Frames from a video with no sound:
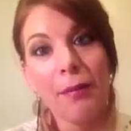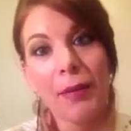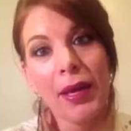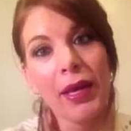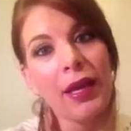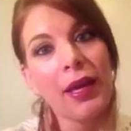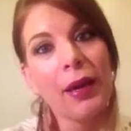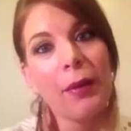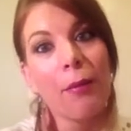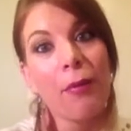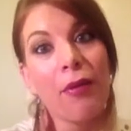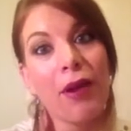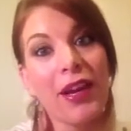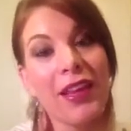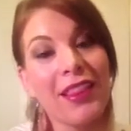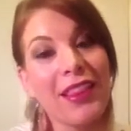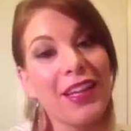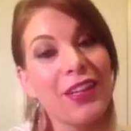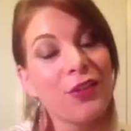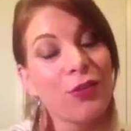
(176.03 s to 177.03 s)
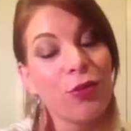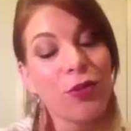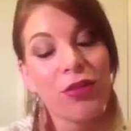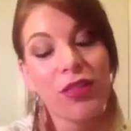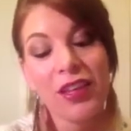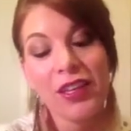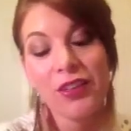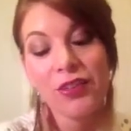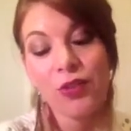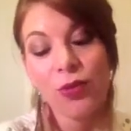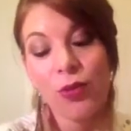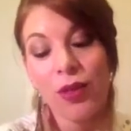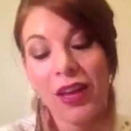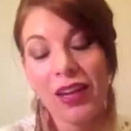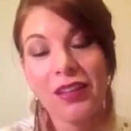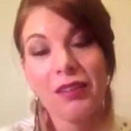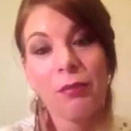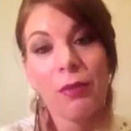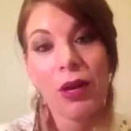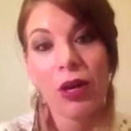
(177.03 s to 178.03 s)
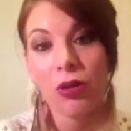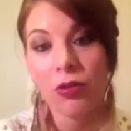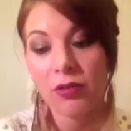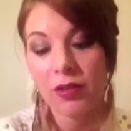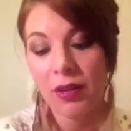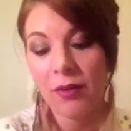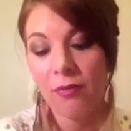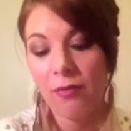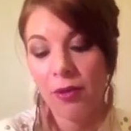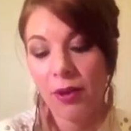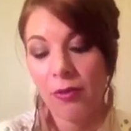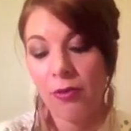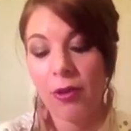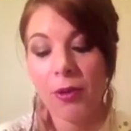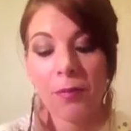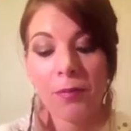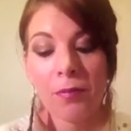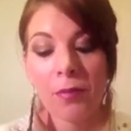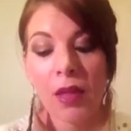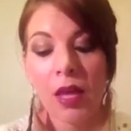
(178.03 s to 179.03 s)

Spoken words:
making it bright and that sort of thing. So that is my all-time favorite.